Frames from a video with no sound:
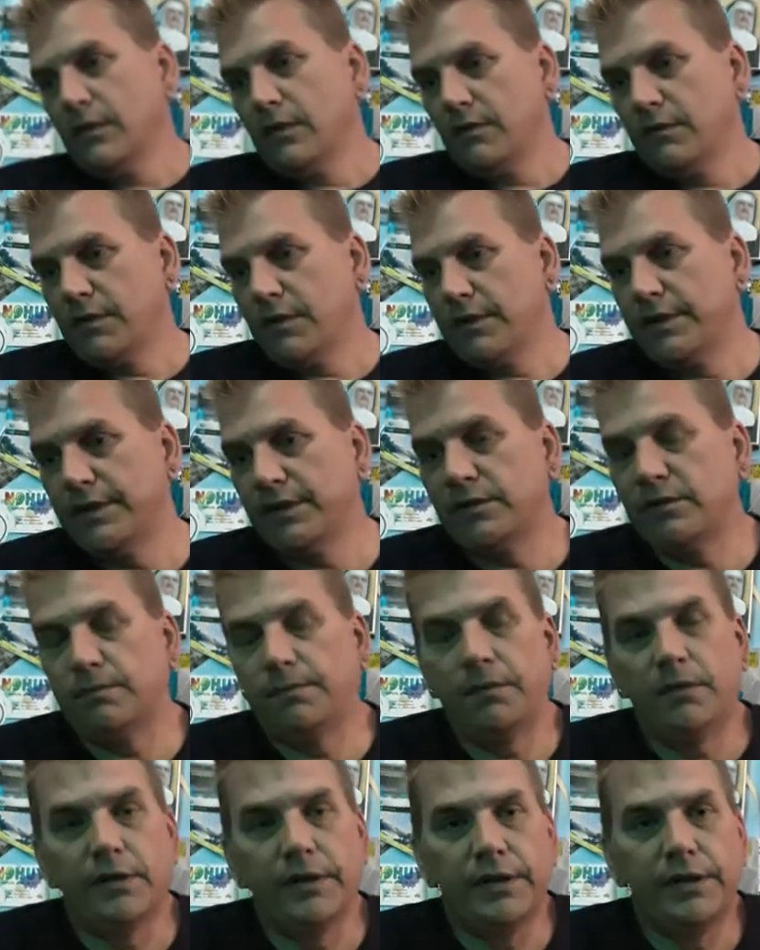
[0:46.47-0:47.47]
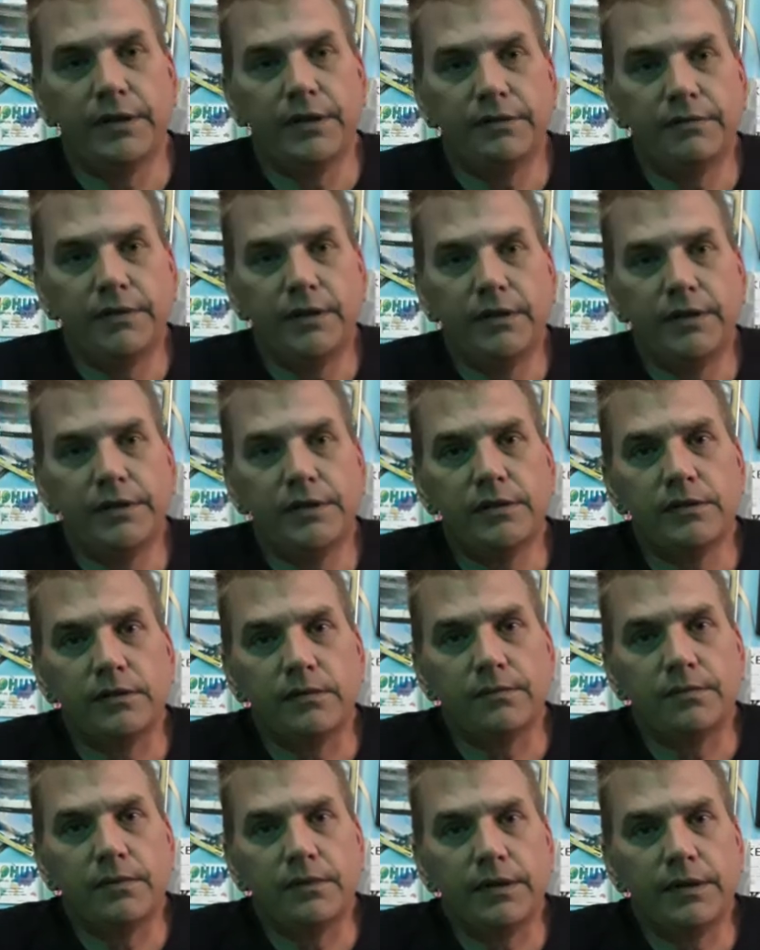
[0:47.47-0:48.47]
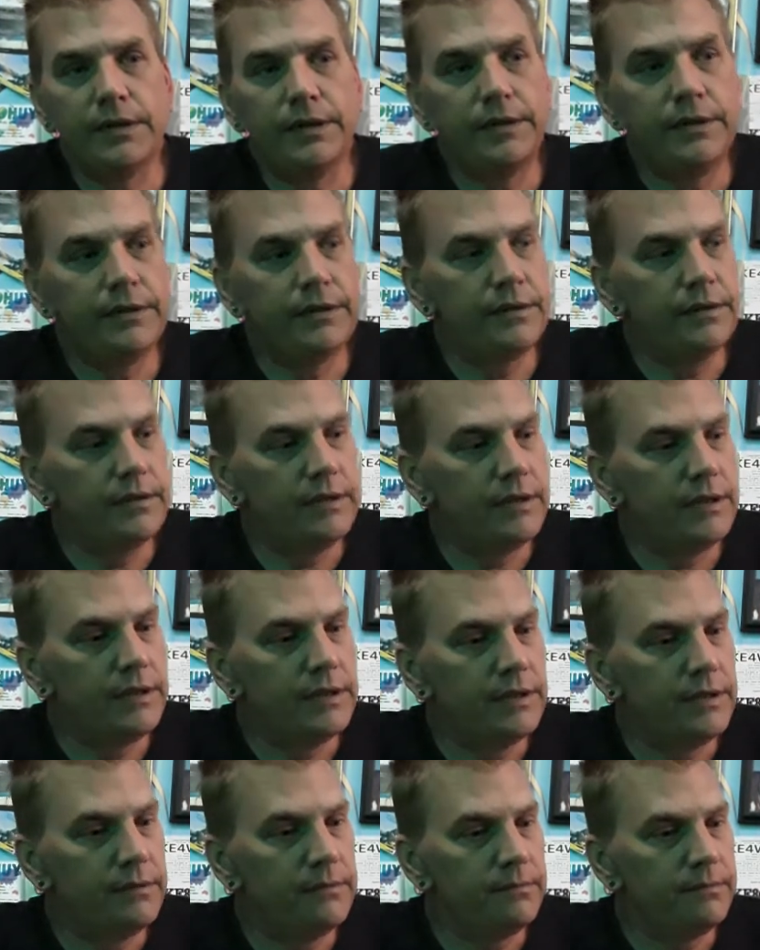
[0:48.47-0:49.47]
Very disappointed. Very disappointed. Um,